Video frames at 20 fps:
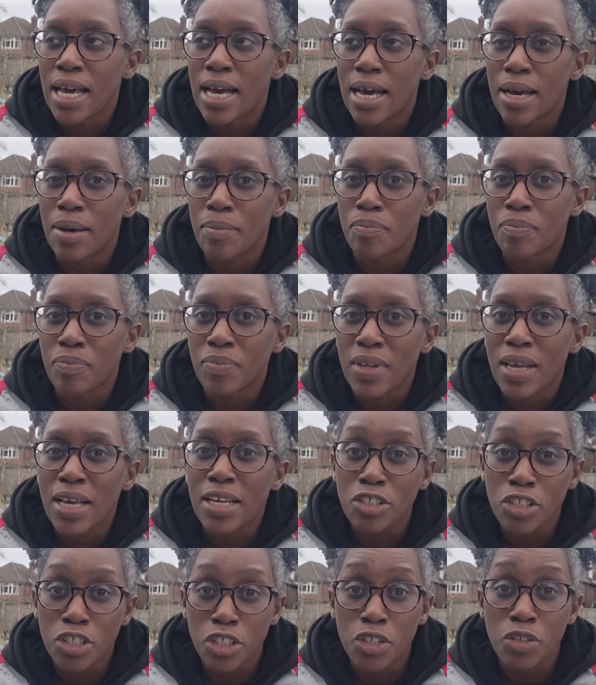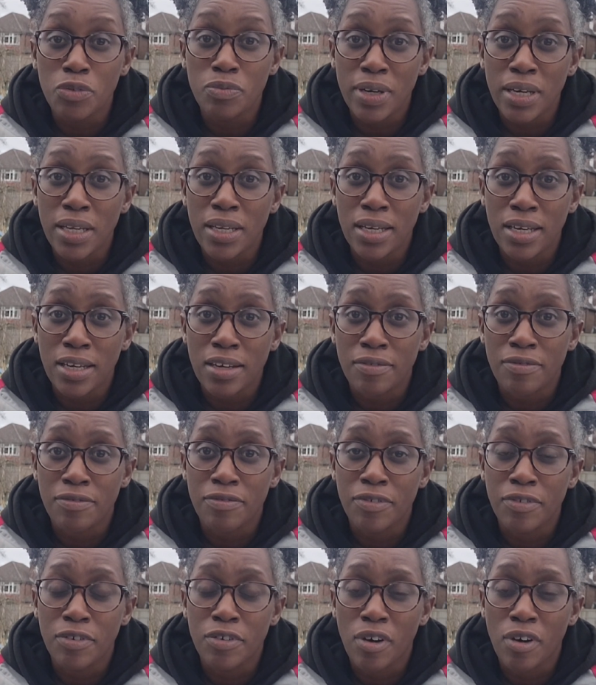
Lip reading: I do really love